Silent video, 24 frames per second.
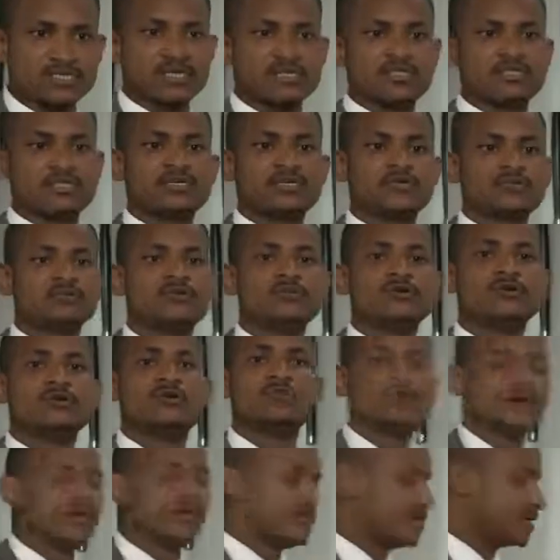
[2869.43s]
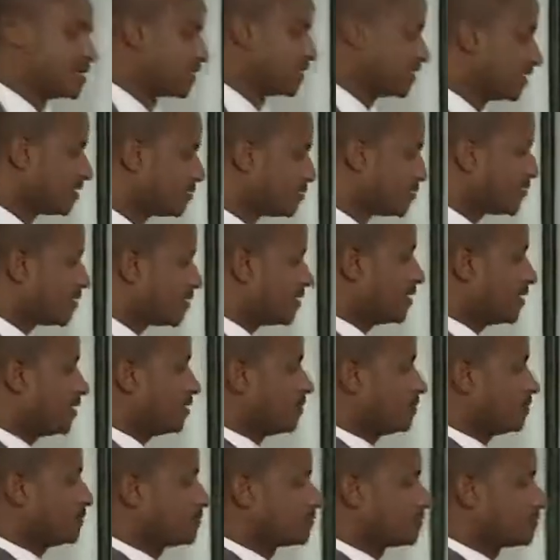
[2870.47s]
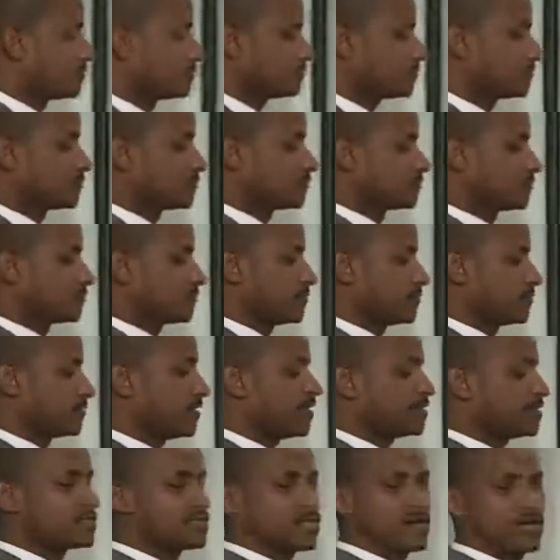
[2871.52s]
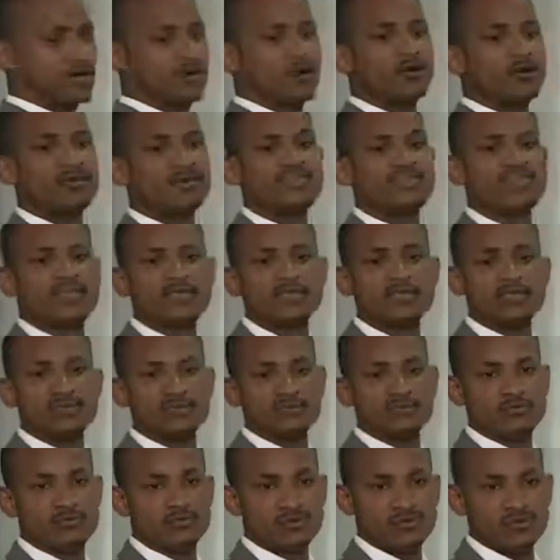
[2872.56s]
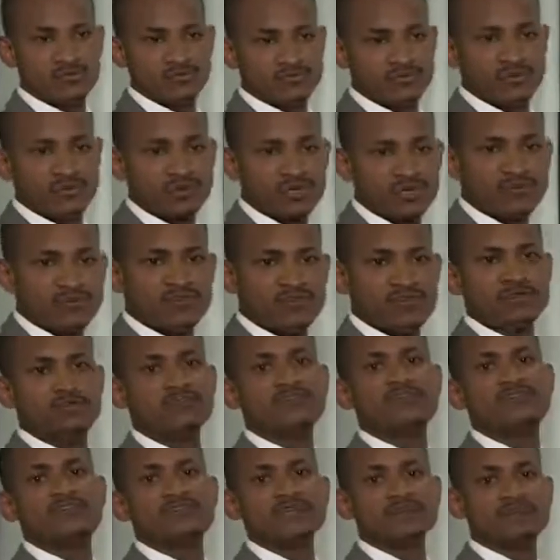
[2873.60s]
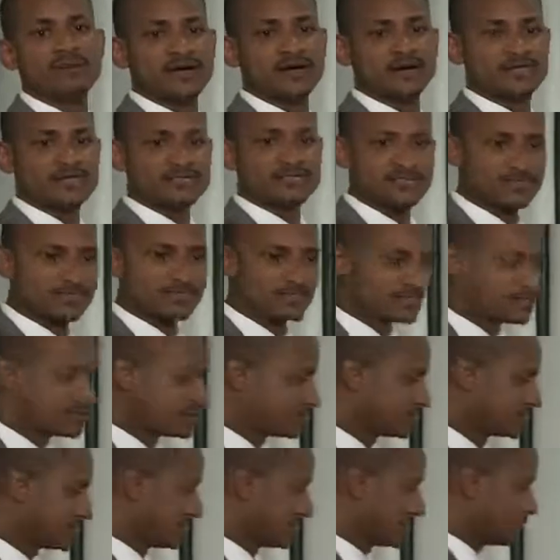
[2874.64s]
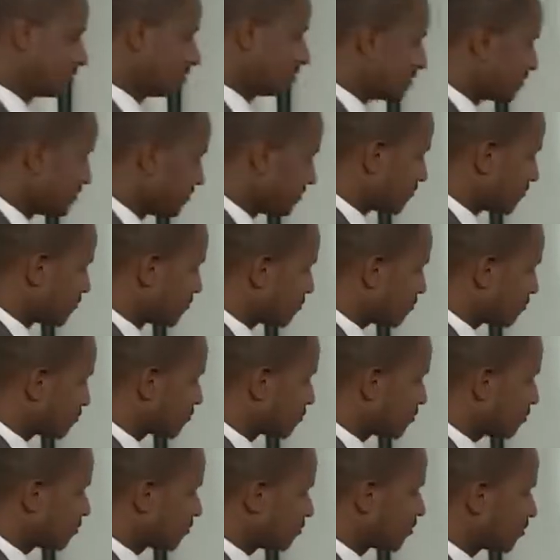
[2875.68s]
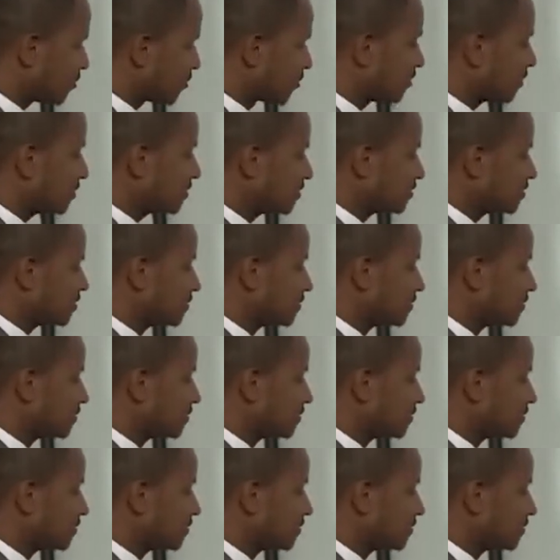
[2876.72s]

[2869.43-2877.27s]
things, do not panic. Number 1, just tell God thank you for giving you free marks. So you close it.